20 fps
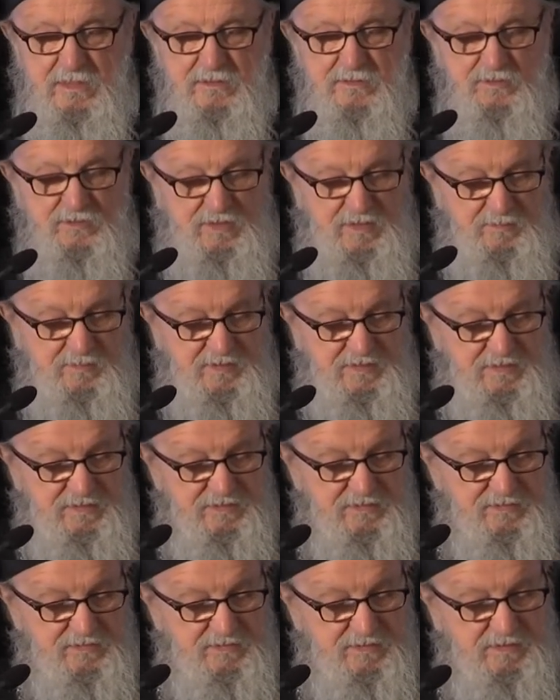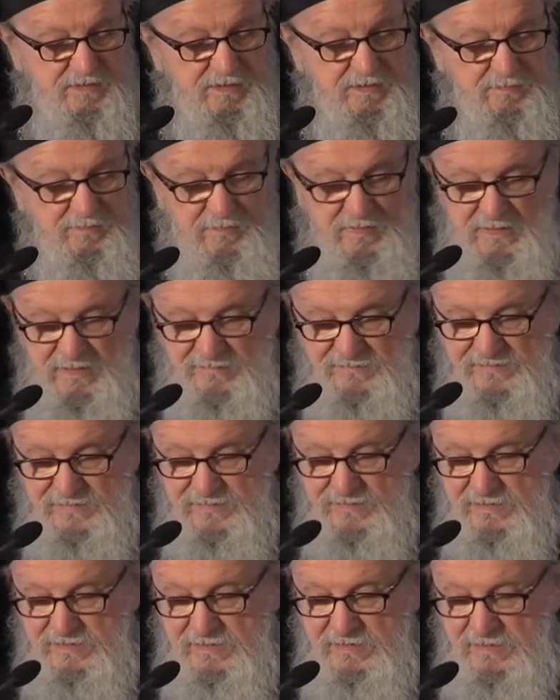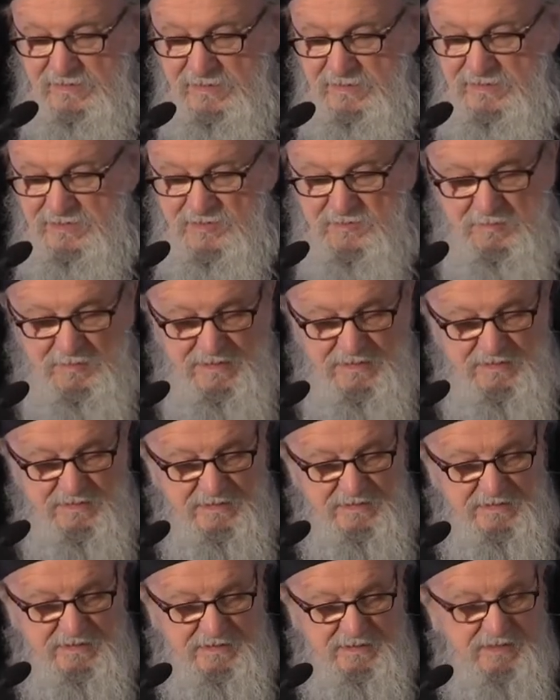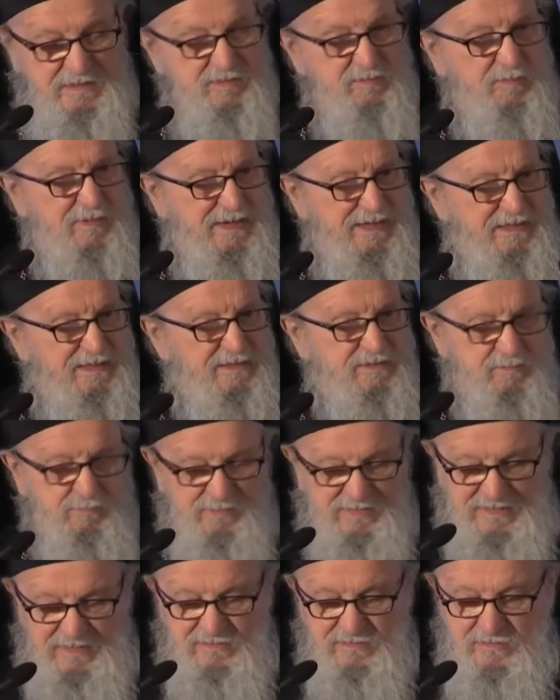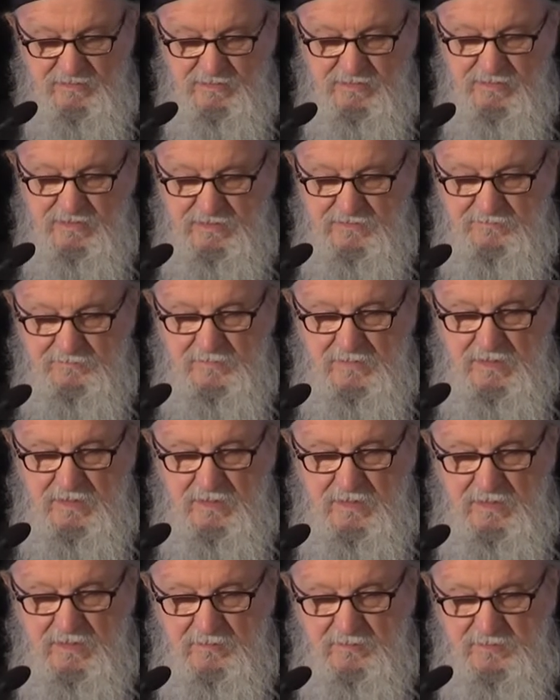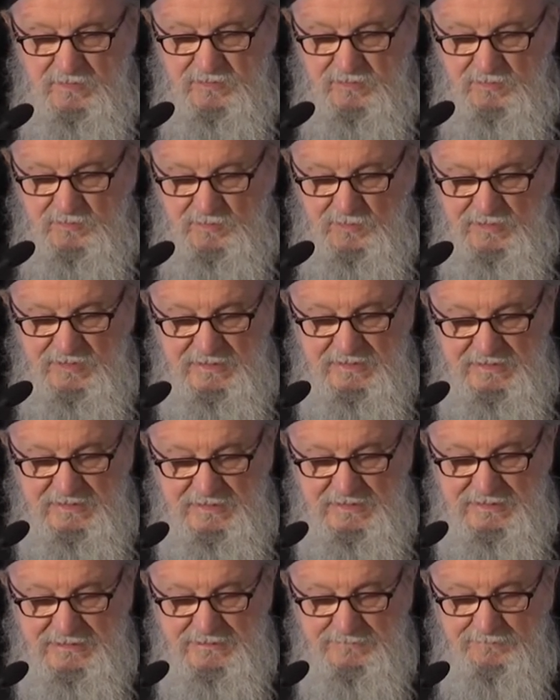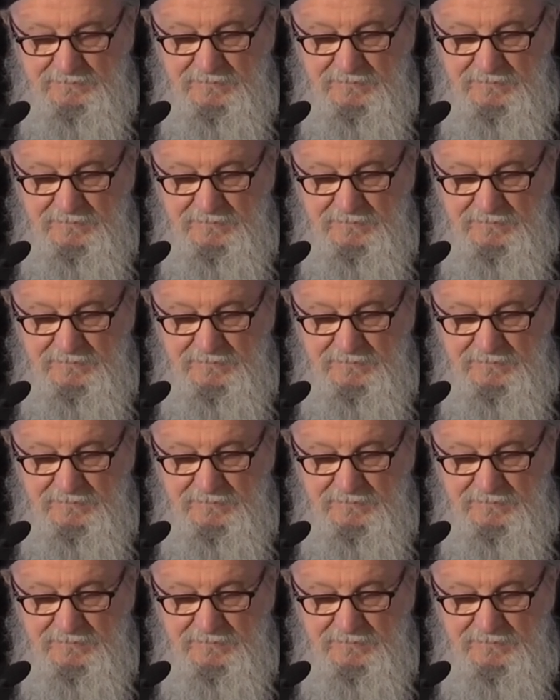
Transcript: Your Eminence, beloved, respected, and admired brother, Metropolitan